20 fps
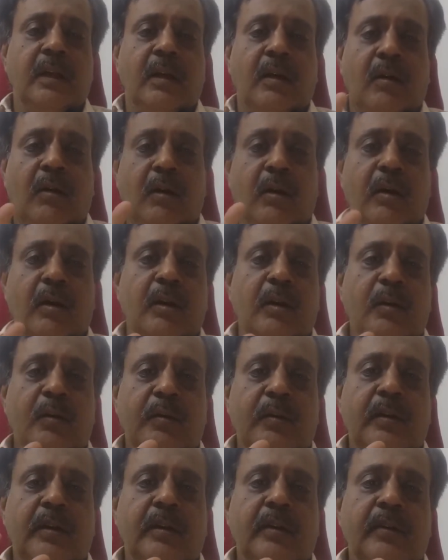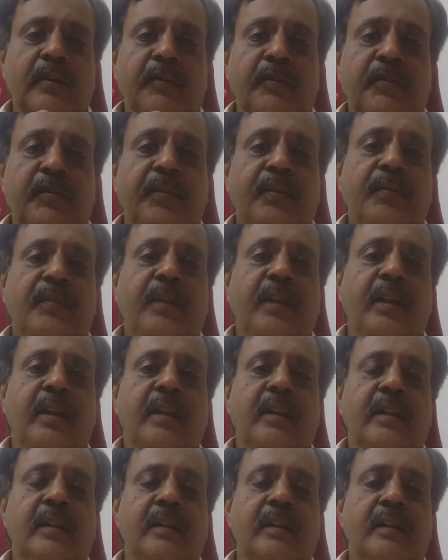all your
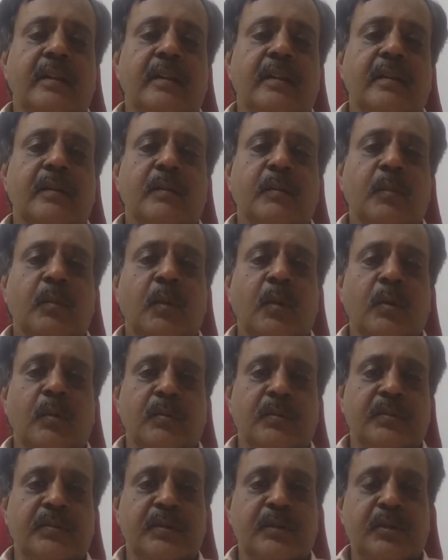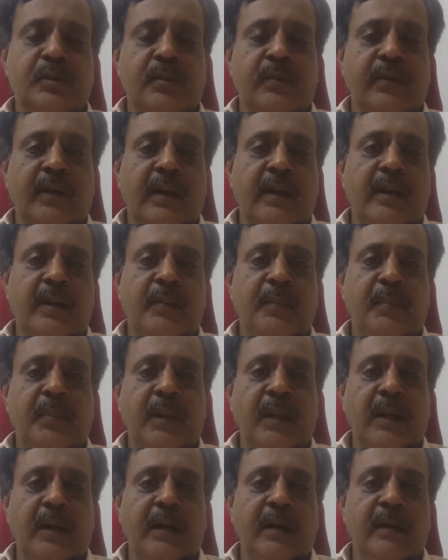15 moves which you have already
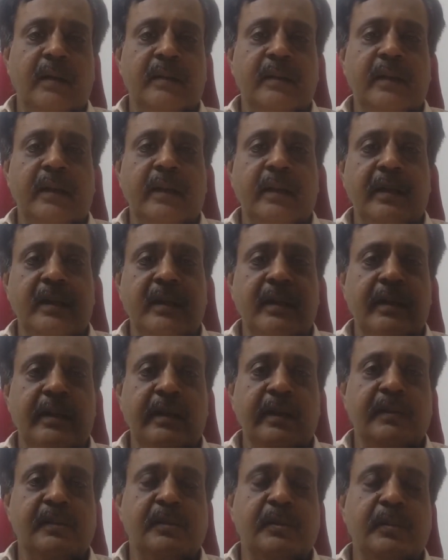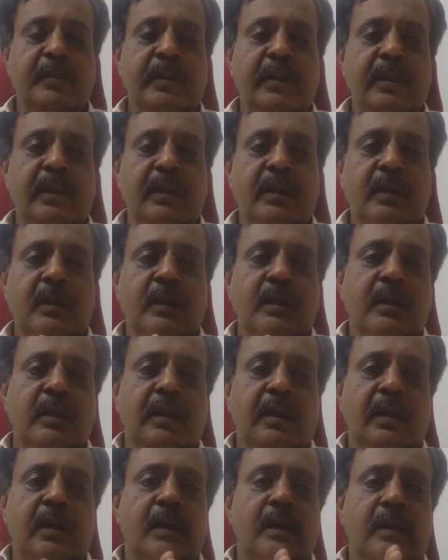planned, it needs to be
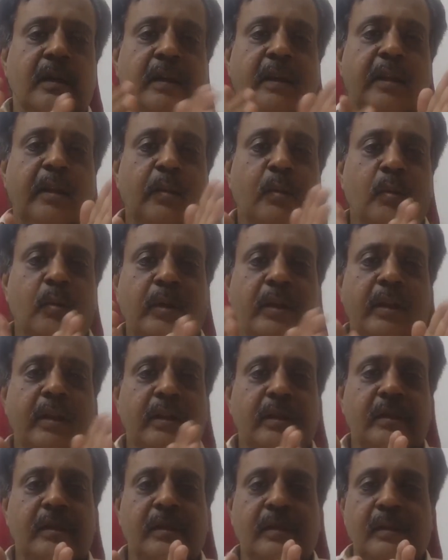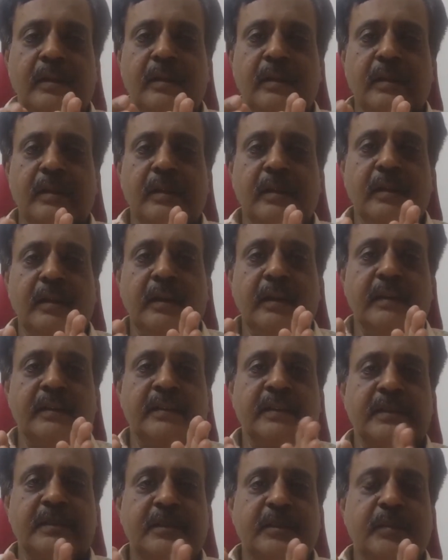reoriented in
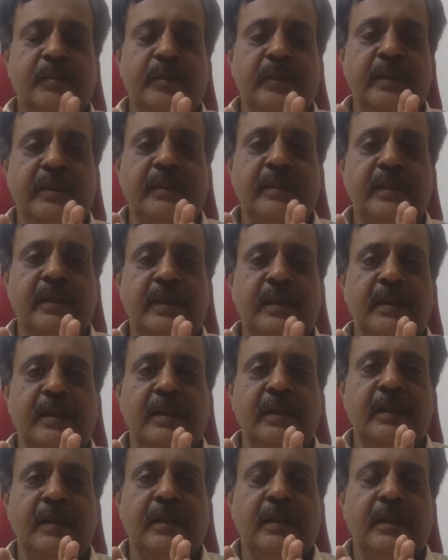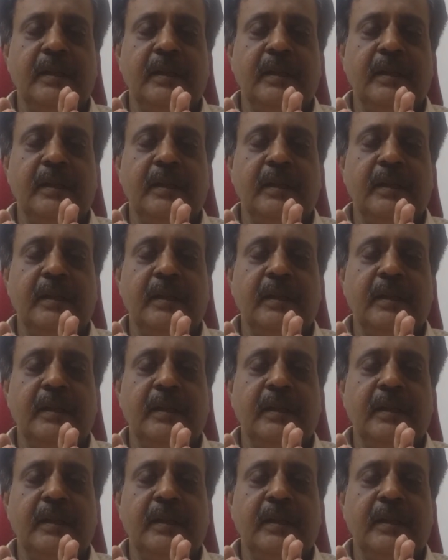such a way that